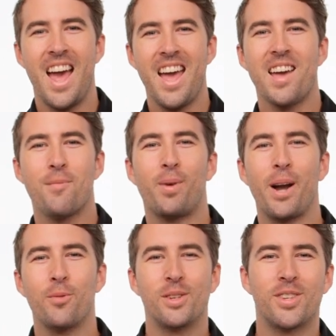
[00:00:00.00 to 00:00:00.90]
Hey, I'm
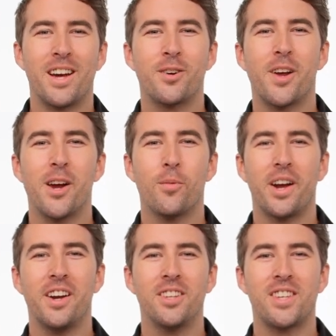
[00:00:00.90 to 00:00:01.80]
Brandon with Cycle Gear, and we're
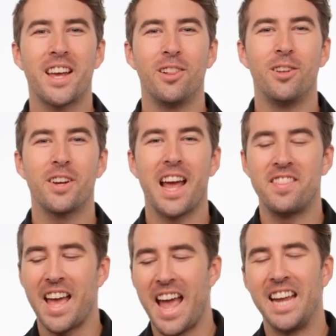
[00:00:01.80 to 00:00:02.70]
here to take a look
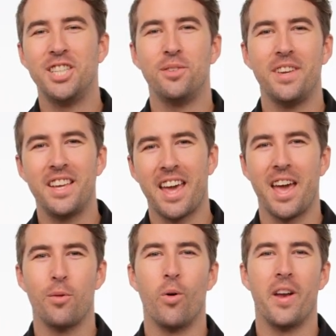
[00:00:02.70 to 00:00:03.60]
at the AGV
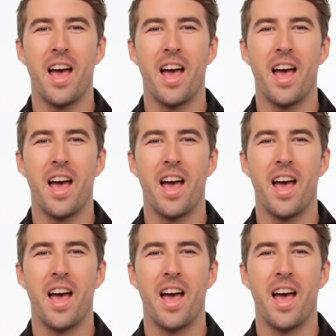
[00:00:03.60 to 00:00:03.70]
K1